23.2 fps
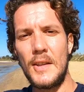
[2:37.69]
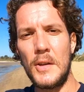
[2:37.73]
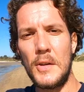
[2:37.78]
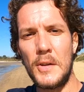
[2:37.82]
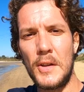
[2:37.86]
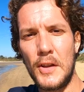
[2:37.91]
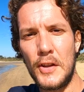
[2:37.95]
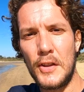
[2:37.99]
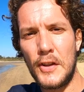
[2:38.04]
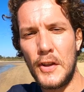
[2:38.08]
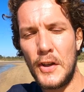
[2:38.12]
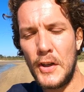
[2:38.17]
So
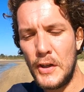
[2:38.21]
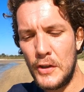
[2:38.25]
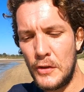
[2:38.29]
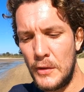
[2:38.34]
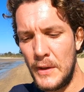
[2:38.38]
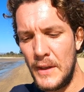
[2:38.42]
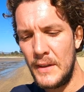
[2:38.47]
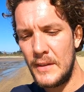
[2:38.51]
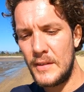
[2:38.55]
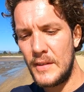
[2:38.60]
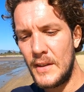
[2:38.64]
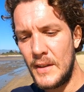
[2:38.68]
the third
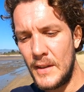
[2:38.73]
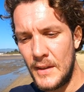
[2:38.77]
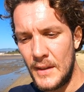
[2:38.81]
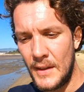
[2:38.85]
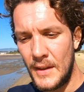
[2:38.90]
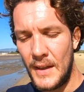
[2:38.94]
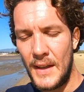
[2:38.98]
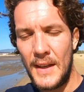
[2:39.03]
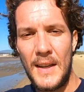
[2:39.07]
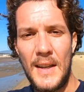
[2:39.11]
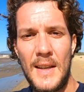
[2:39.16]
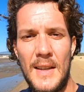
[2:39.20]

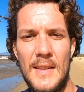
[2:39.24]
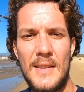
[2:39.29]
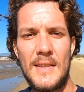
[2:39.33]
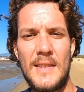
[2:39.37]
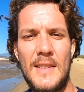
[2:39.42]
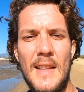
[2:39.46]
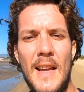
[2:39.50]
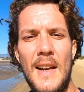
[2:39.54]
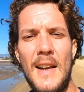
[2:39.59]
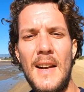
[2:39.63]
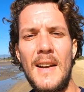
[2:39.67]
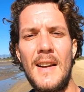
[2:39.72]
reason is
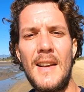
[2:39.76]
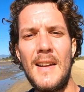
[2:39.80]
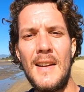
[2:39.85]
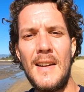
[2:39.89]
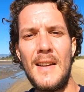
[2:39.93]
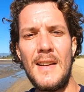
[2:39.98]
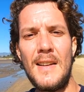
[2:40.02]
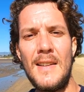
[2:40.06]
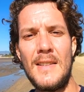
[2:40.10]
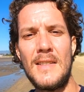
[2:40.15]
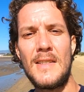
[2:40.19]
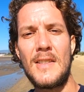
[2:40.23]
that it
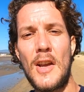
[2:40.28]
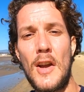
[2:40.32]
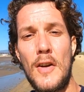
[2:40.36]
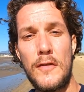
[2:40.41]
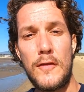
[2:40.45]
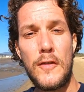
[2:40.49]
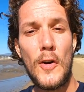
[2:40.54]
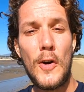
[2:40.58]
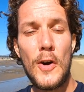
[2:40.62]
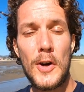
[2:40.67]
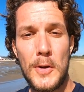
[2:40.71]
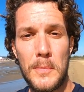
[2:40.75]
is
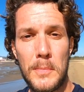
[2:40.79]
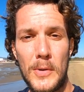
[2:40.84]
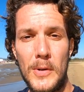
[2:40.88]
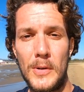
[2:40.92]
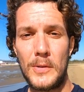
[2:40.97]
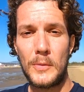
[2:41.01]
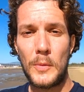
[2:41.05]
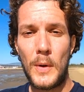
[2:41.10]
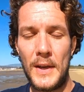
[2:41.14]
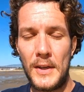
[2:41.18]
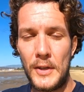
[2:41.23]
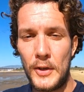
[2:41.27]

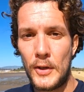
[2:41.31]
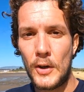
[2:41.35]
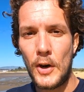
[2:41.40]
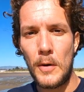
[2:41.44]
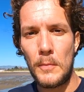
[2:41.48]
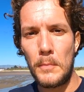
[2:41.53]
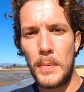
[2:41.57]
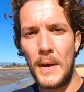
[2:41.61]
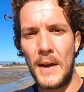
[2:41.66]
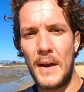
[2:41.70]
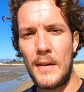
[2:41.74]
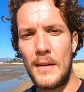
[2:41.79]
affordable when you
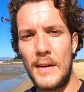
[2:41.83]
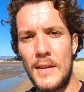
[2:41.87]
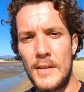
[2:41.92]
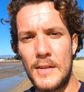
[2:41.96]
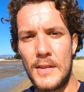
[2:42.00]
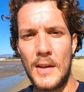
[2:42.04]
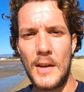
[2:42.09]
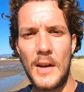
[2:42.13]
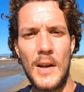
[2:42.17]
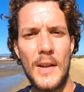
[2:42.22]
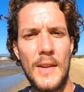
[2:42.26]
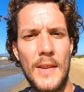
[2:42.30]
compare it
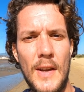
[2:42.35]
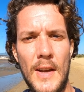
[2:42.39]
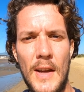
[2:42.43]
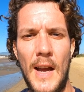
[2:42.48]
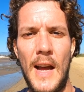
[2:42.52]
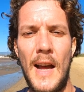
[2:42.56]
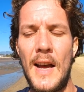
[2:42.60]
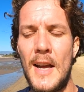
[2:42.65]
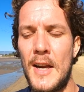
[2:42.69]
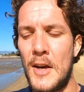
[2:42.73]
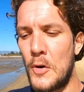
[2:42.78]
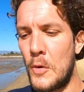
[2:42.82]
to other
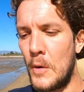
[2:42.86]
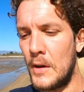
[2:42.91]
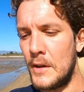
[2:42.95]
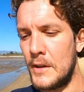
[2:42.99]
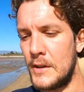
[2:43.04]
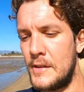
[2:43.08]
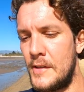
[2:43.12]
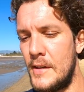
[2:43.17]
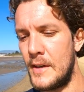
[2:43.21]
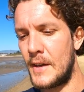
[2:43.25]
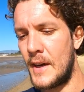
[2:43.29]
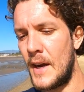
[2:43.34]
high
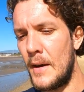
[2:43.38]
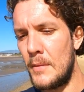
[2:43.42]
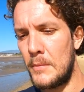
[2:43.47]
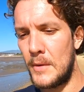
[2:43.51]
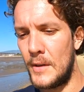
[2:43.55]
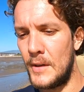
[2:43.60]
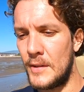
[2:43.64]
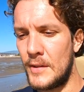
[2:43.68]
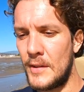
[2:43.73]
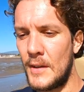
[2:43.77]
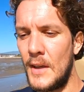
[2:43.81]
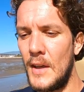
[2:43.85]
quality
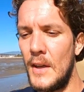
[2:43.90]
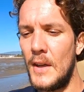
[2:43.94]
cameras.